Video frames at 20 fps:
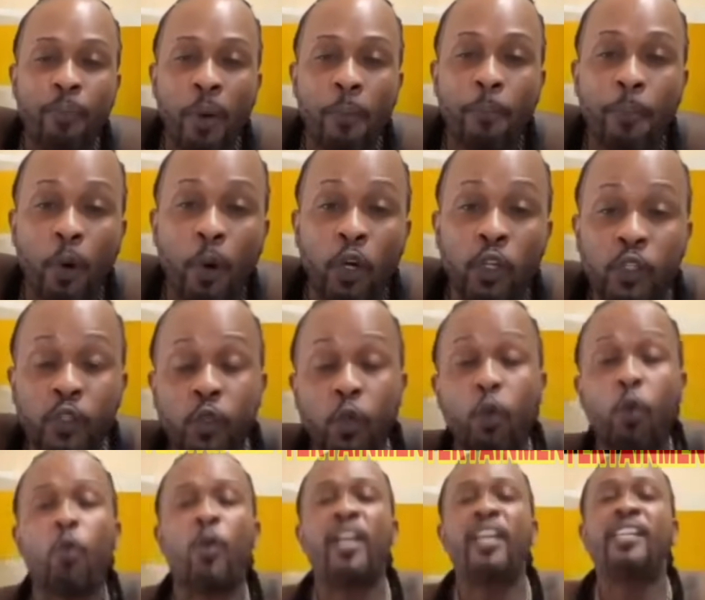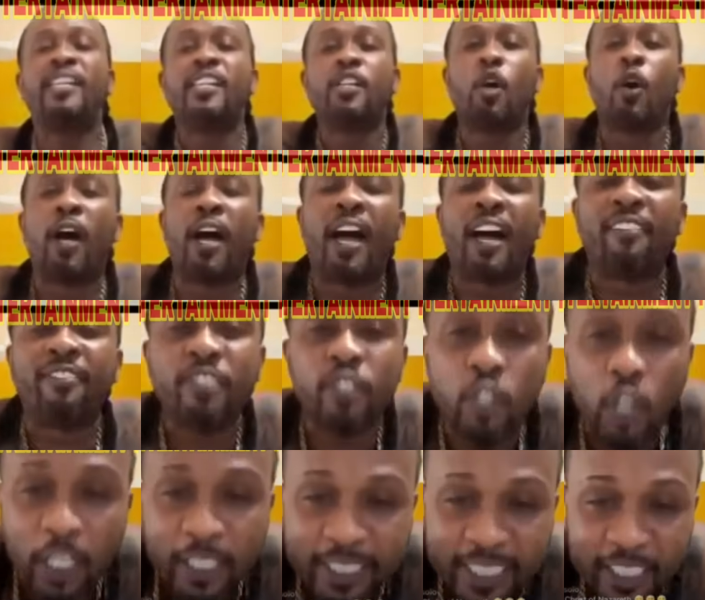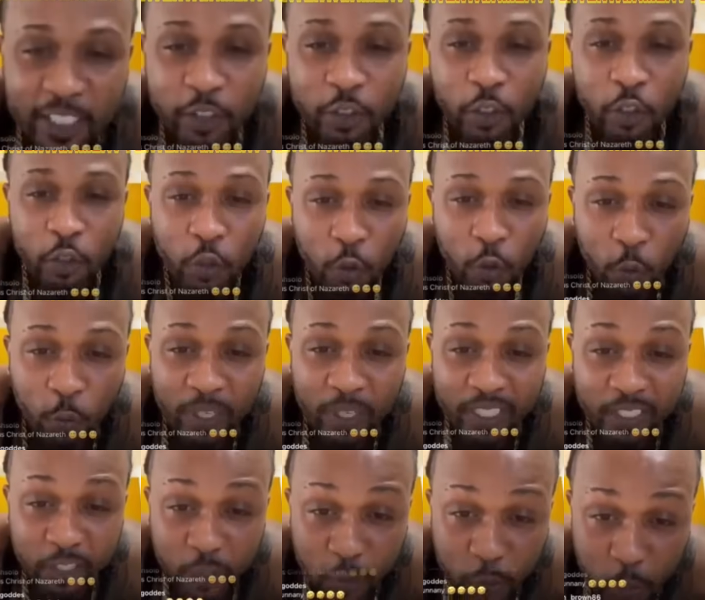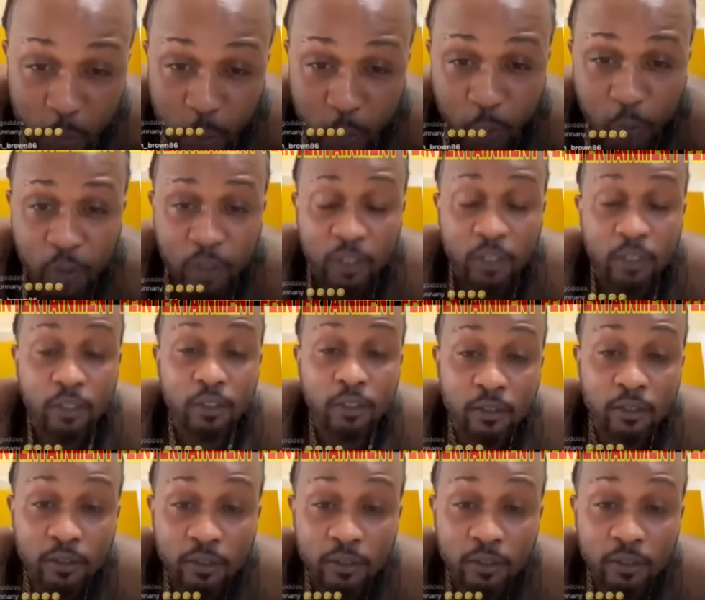So I propose to Queenie to have nothing to do with you.